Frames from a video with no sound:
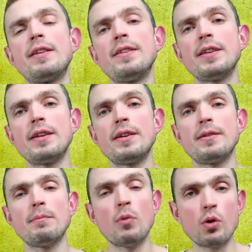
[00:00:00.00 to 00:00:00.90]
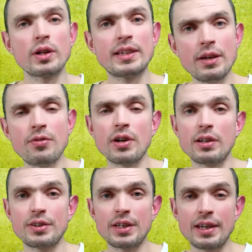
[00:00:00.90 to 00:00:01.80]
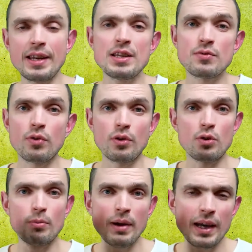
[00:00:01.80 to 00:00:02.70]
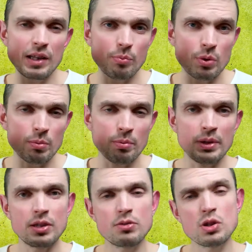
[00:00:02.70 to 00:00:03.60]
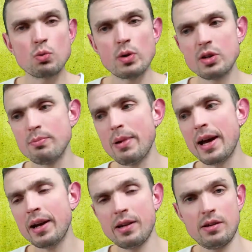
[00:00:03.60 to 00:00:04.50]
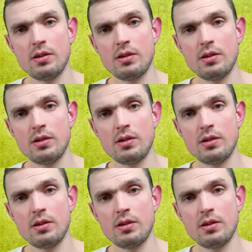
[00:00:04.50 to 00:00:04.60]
the more difficult it is for your mind probably to switch back